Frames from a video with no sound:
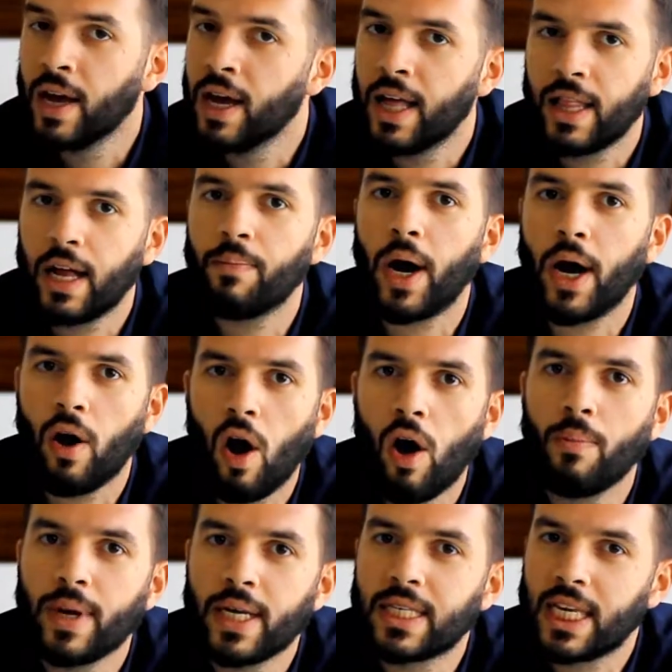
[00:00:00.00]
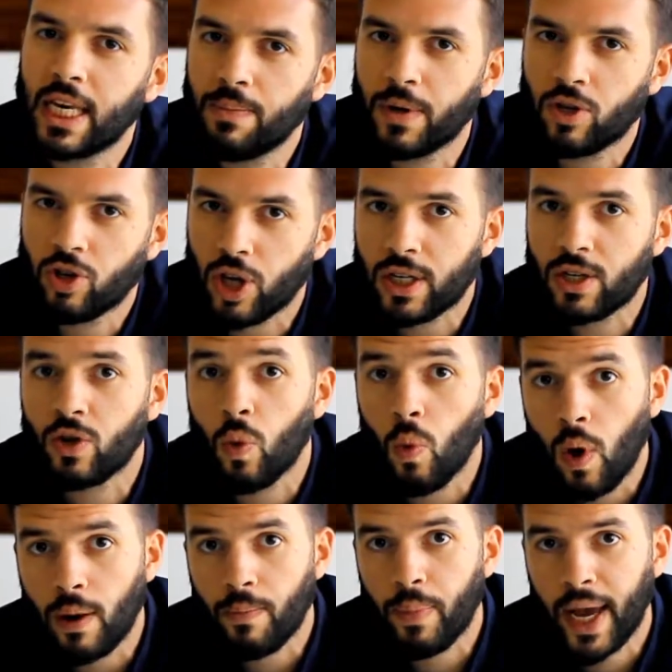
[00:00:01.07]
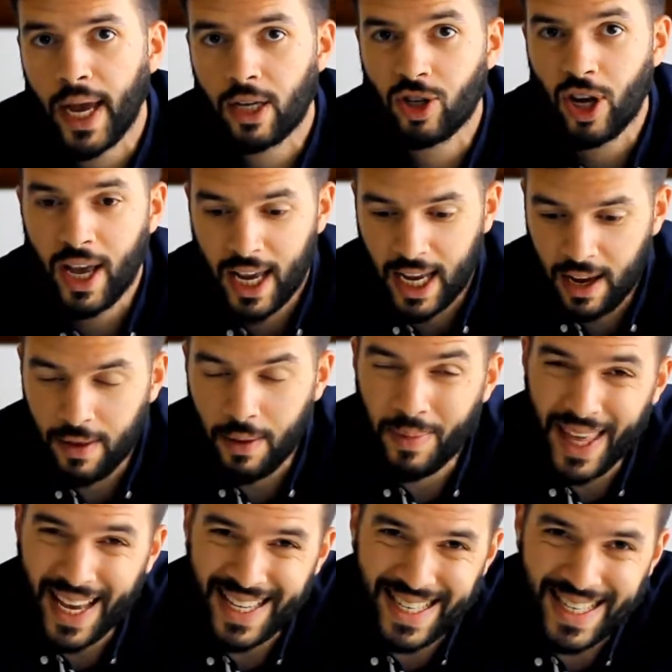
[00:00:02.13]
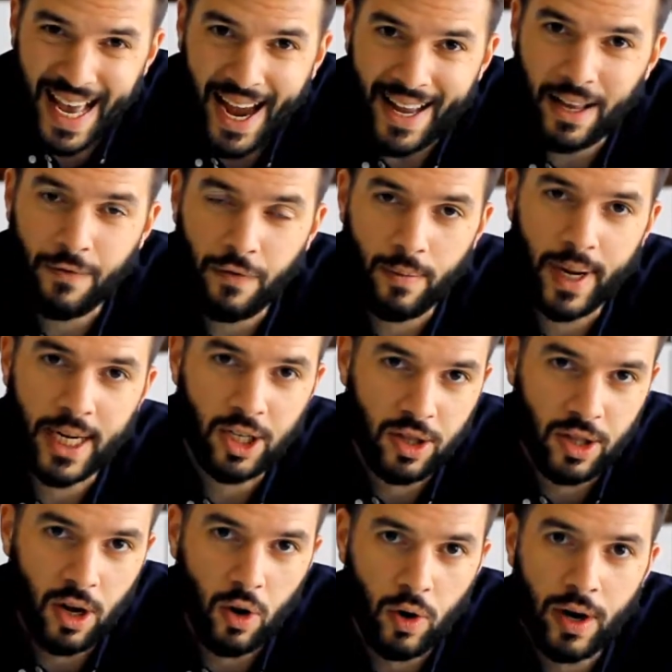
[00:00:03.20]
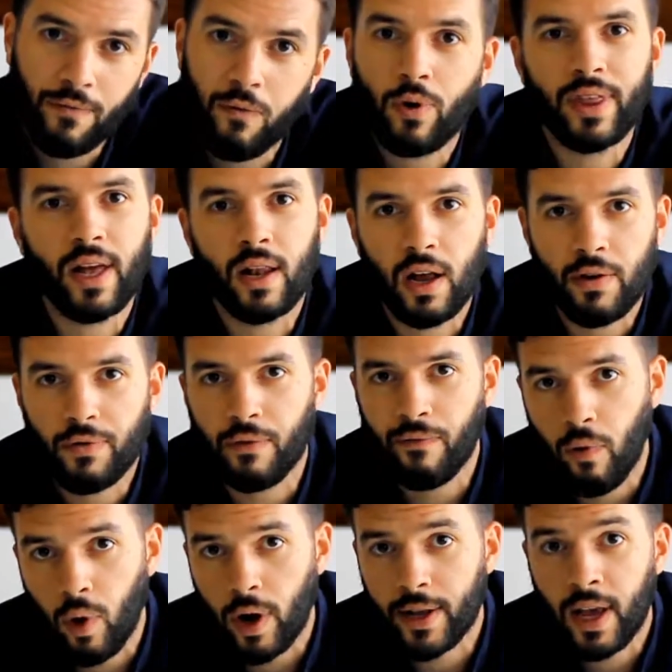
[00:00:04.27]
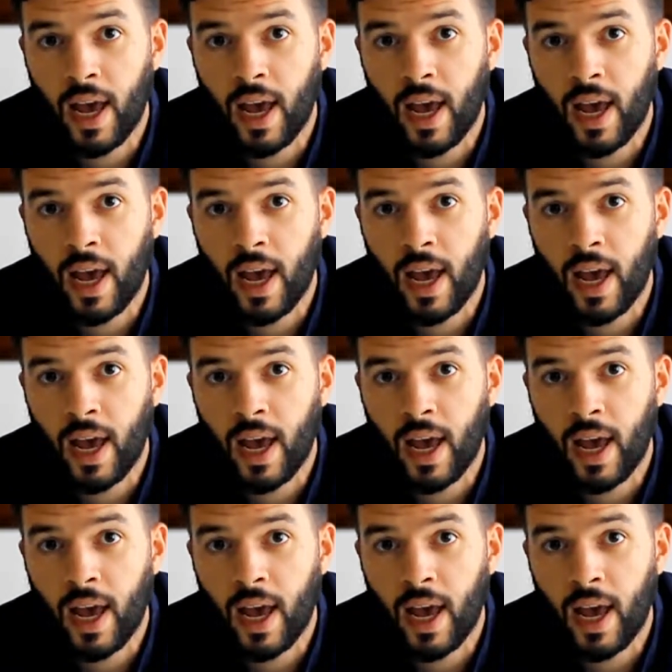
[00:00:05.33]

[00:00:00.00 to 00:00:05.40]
Then by all means keep it just to 1 page. Give them the exact information they're looking for, they'll love you for it.